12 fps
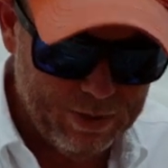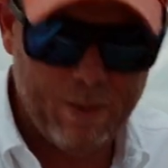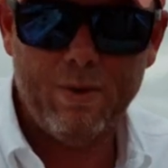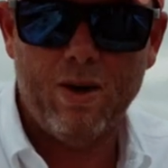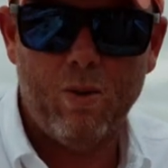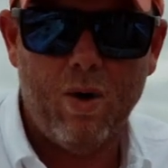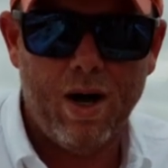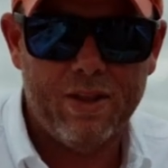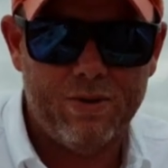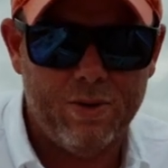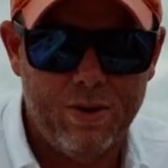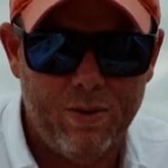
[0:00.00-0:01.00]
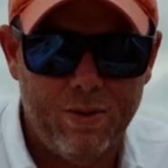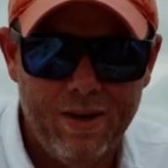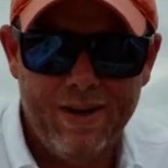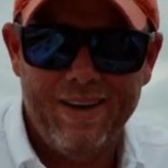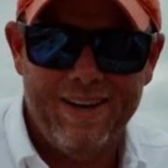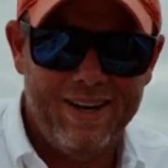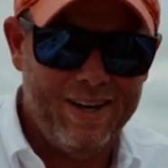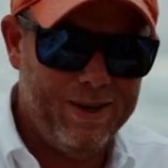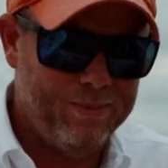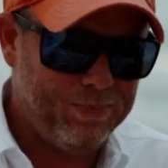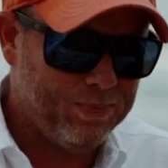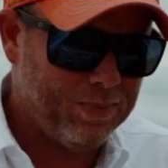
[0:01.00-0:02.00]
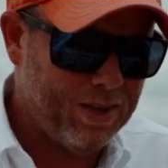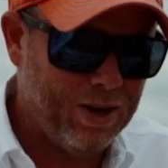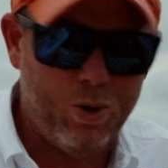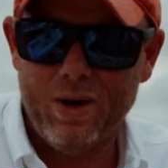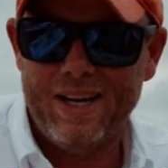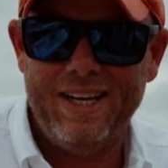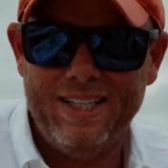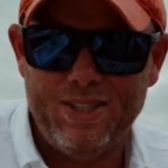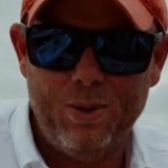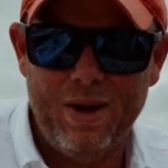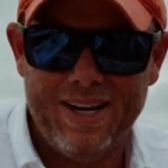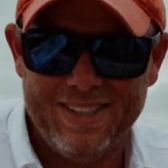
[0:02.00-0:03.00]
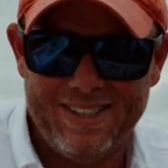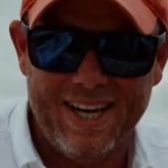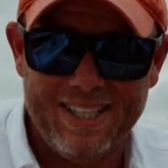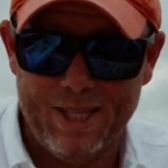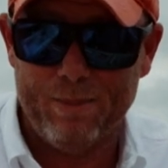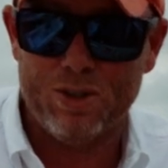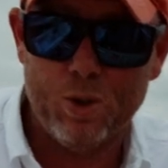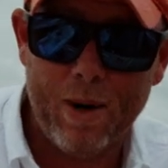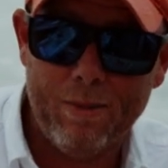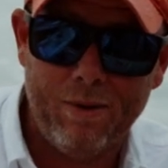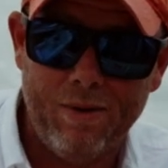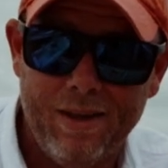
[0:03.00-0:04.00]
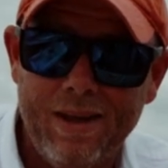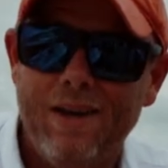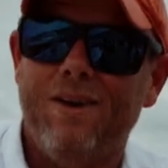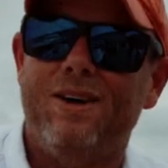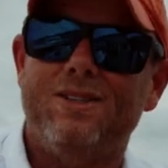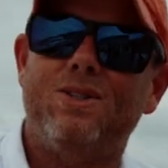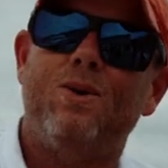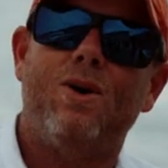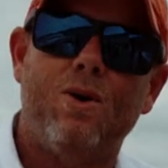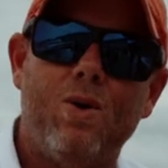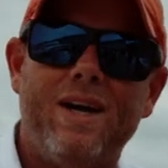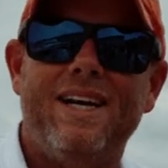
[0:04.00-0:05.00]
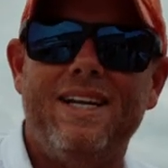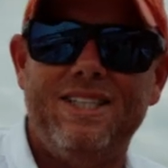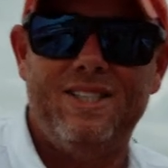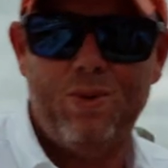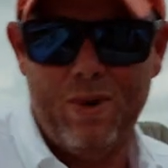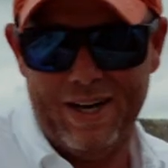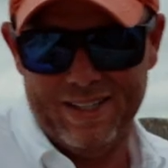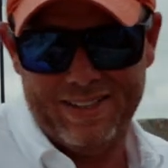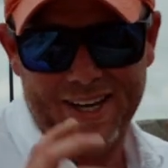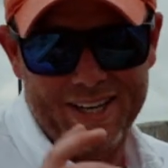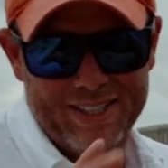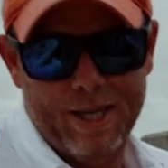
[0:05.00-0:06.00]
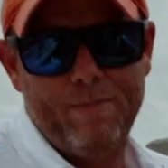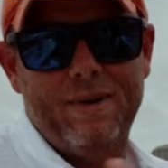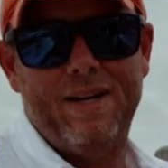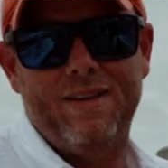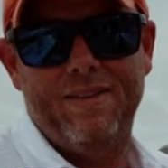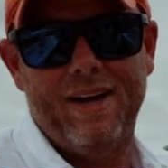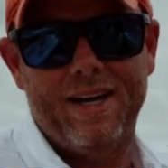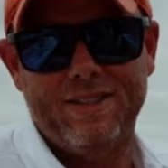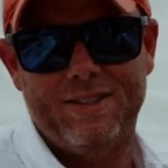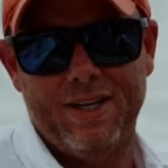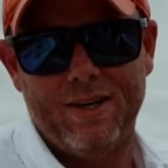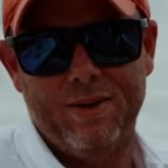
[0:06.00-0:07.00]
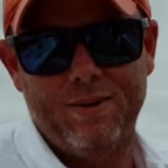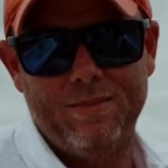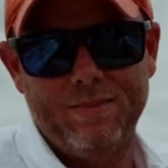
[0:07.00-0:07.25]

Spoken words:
So I'm going to walk through a quick and easy way to size up a treble, also a quick and easy way to size up an inline single.